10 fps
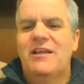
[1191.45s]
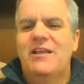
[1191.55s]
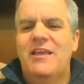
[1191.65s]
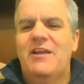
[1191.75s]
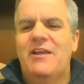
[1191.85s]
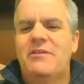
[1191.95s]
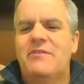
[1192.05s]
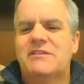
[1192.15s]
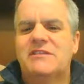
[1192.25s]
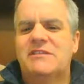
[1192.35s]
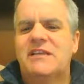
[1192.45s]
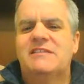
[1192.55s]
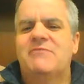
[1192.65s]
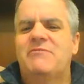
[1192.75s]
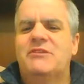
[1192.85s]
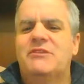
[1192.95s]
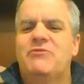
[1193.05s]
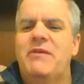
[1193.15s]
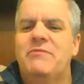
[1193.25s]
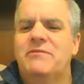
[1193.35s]
you know, there was a sense in which
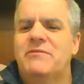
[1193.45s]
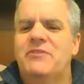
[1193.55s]
we would